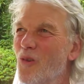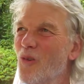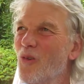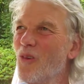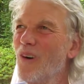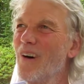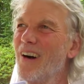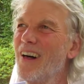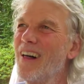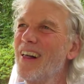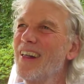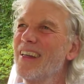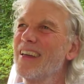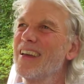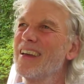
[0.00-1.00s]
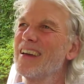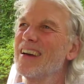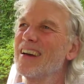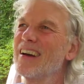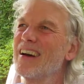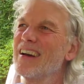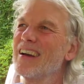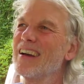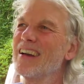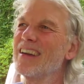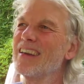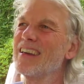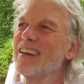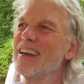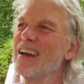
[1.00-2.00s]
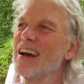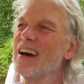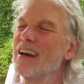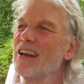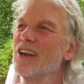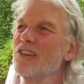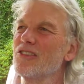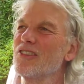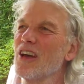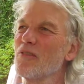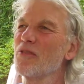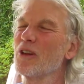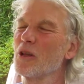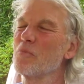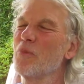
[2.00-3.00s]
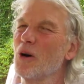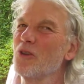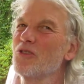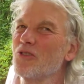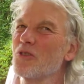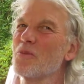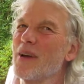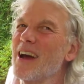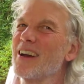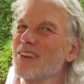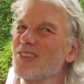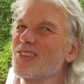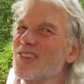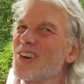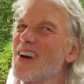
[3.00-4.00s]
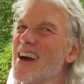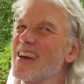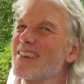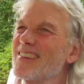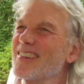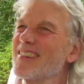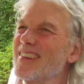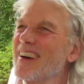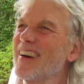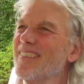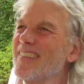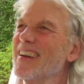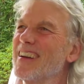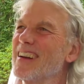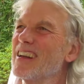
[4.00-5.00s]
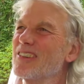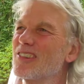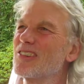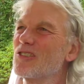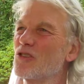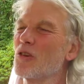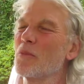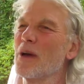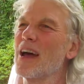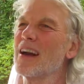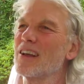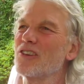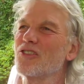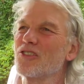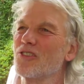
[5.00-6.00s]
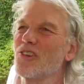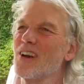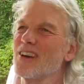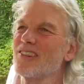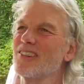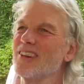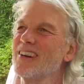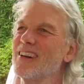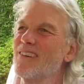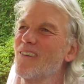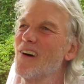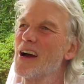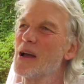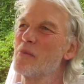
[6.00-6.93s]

well, yeah, it is definitely post-traumatic stress. I mean, it's traumatic stress anyway.